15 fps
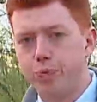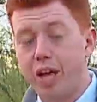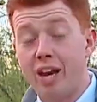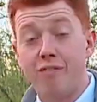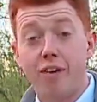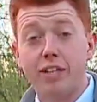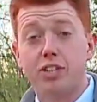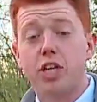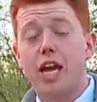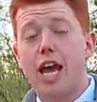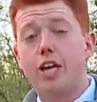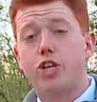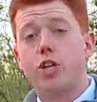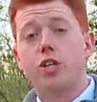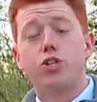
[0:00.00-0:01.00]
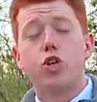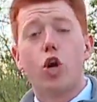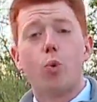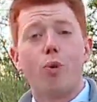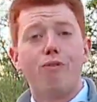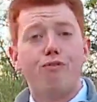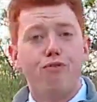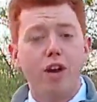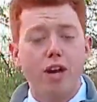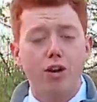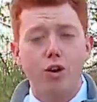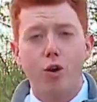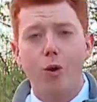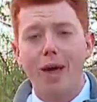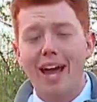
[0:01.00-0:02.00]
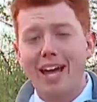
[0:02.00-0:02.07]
An investigation that started with fentanyl